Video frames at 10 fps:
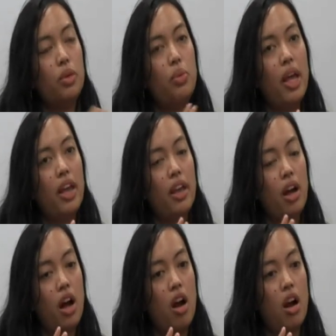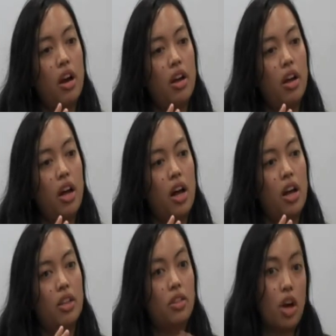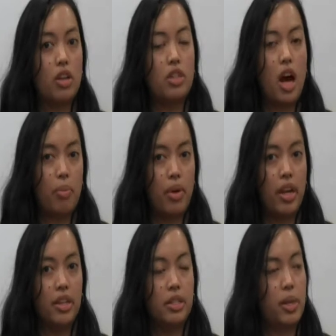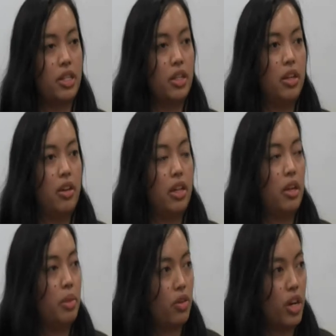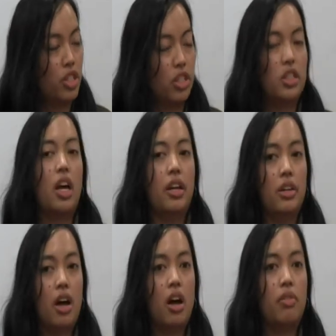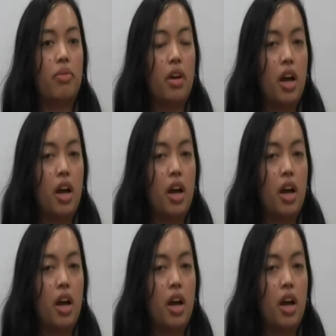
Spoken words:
The way our laws operate, especially on the immigration side of